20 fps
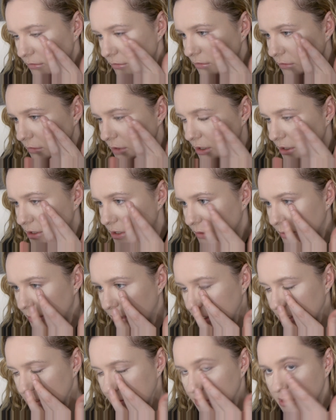That's the one
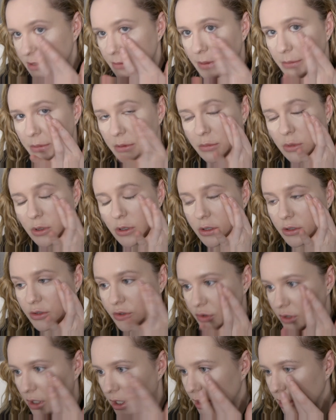that's supposed to be a bit more
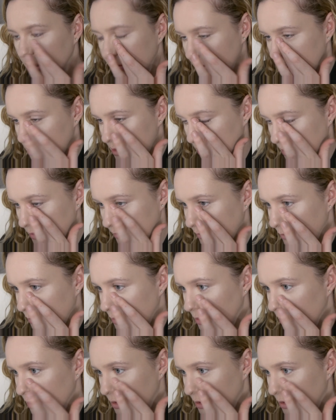drier and stuff, but